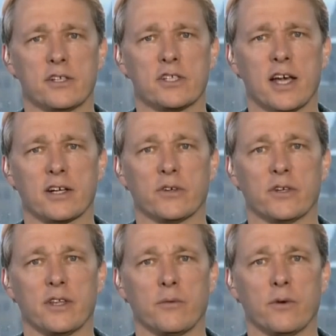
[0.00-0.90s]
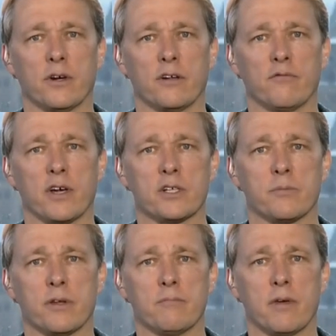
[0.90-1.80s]
sector in that we're an
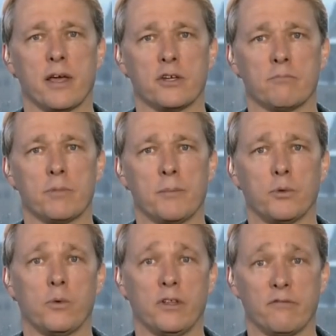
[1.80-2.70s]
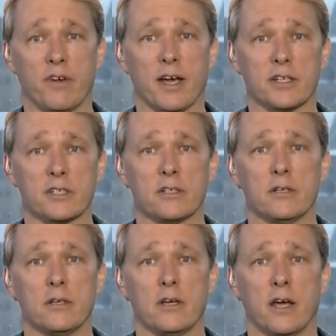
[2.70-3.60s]
investment and people will invest.
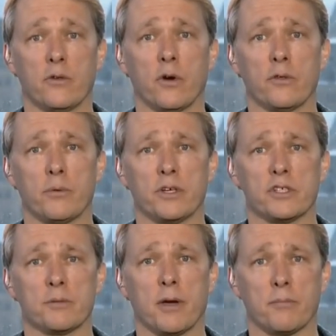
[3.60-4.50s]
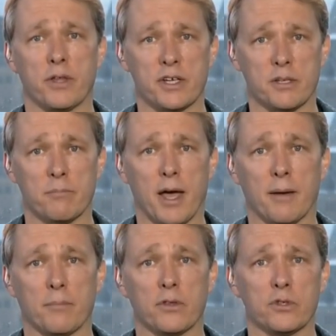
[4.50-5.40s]
And there are other places you might place a bet,
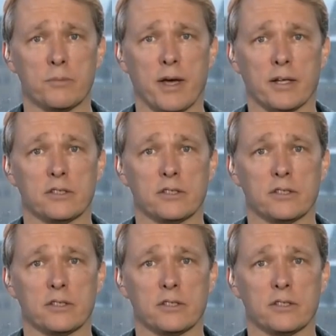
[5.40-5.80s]
but those are bets. Thank you